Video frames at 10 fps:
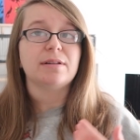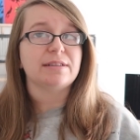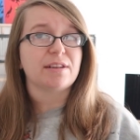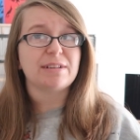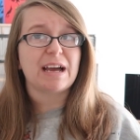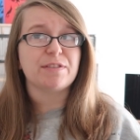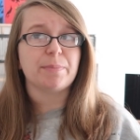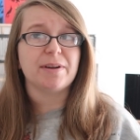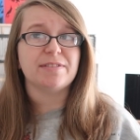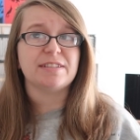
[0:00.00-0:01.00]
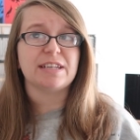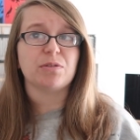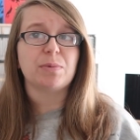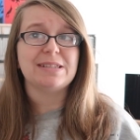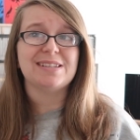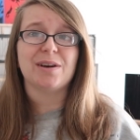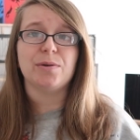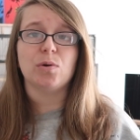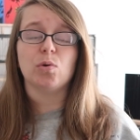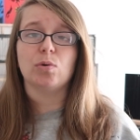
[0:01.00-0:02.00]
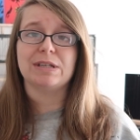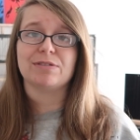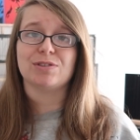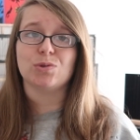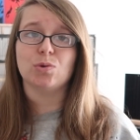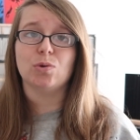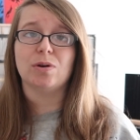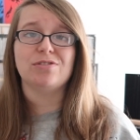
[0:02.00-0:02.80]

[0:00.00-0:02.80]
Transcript: don't have your birds near a window or near a door,